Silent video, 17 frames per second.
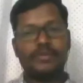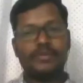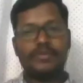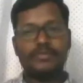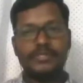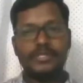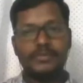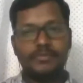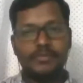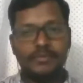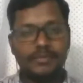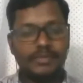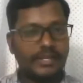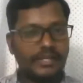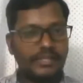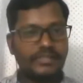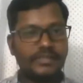because these people
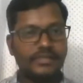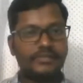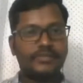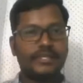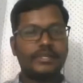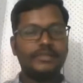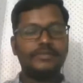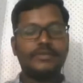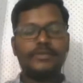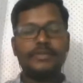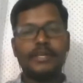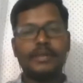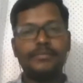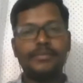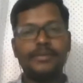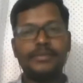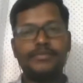they receive, they enjoy the
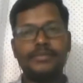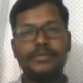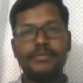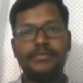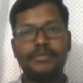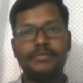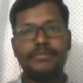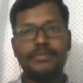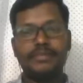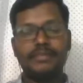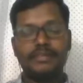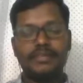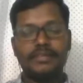company of other people.